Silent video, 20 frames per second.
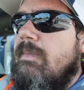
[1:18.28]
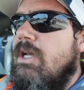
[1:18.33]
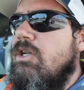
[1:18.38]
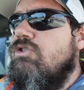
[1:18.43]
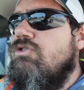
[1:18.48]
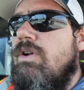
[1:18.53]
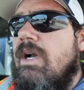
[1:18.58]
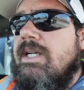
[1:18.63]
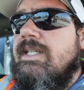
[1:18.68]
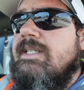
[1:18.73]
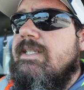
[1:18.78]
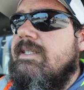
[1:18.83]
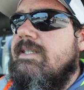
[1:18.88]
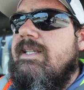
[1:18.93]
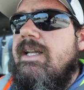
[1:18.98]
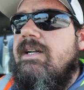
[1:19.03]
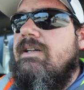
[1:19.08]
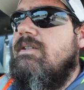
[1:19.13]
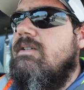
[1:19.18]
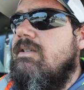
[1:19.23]
trucks
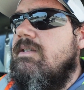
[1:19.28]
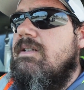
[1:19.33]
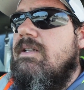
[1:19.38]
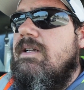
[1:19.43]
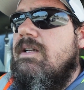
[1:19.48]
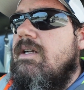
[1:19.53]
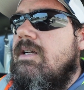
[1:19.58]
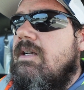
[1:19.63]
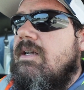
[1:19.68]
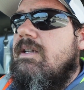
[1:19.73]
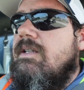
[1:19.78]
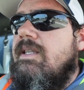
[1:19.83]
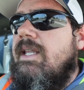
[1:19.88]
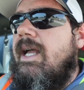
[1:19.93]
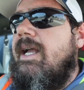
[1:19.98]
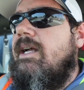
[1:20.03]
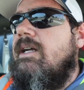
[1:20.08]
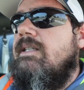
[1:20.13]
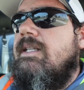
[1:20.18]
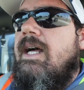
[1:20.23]
still,
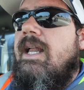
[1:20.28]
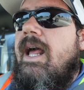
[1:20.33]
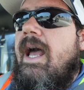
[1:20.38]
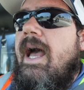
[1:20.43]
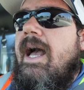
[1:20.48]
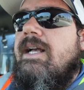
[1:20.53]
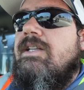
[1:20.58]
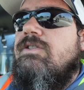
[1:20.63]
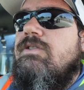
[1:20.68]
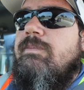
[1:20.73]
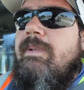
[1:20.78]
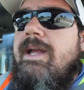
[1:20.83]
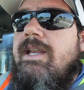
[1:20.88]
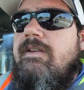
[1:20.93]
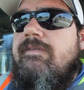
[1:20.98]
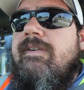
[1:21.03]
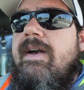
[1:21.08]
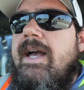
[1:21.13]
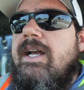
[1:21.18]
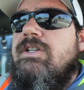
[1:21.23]
like a lot of axle
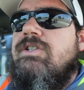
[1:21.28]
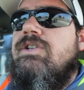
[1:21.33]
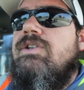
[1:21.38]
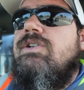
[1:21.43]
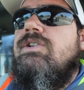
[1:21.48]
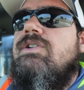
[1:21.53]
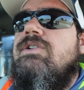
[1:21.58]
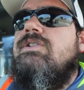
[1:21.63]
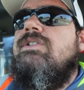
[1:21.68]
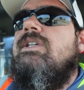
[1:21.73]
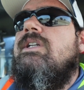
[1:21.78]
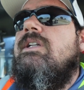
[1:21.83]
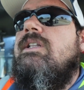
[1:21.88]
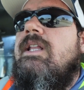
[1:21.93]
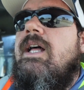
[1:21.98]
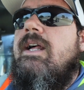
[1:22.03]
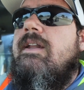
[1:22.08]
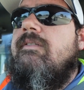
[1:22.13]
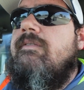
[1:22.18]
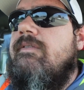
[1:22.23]
manufacturers and a
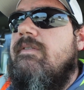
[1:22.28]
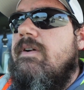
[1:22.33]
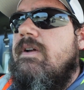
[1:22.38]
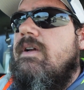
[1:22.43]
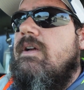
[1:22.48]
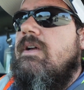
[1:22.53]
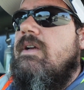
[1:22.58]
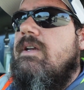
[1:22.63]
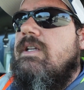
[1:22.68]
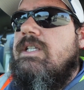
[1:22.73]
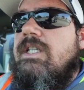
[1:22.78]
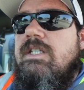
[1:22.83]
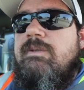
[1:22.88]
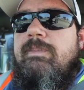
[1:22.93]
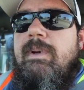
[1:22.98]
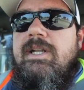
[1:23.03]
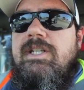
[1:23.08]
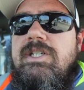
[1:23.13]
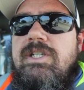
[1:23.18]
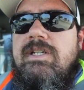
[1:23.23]
lot of
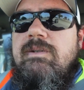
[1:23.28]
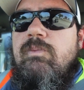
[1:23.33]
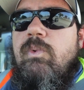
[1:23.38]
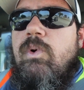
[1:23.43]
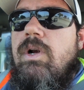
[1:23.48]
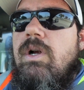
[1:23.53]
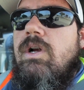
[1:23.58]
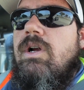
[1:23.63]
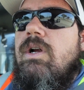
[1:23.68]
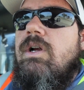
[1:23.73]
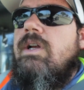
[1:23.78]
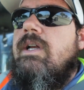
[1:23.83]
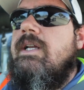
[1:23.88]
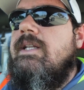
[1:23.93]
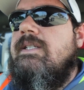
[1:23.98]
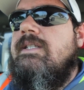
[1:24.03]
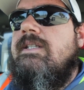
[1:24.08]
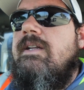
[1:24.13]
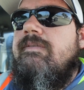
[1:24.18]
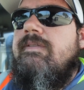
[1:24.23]
suspension work
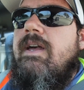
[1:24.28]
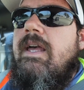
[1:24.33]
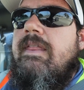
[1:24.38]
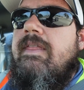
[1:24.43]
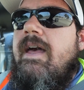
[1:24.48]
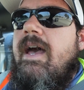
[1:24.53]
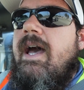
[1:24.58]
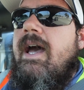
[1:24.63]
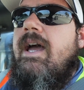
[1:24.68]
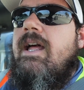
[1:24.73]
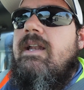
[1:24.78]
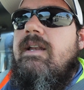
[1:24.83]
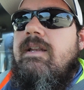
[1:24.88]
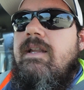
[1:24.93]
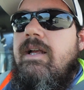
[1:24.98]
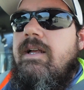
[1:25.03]
and stuff like that,